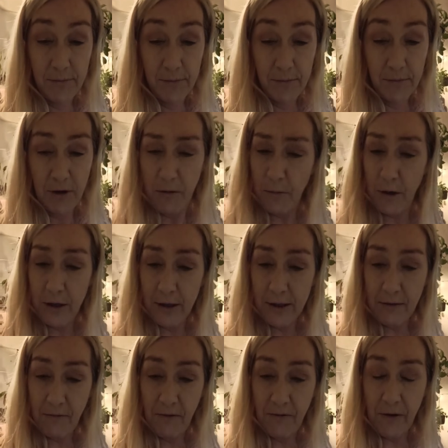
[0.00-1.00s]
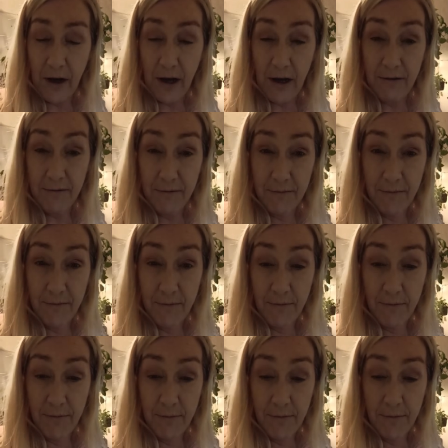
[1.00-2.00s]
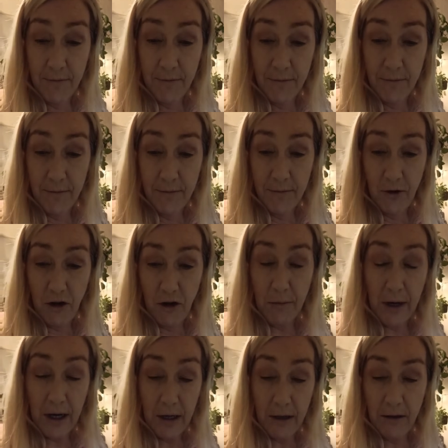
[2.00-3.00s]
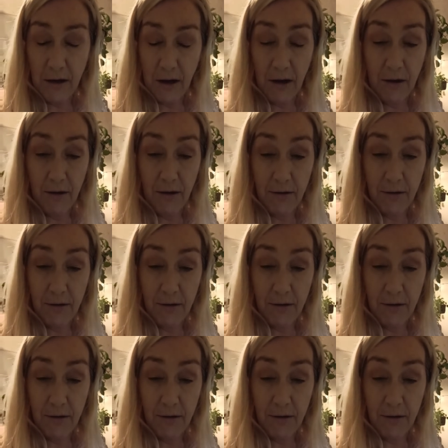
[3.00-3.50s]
You're born in 75. You're my no.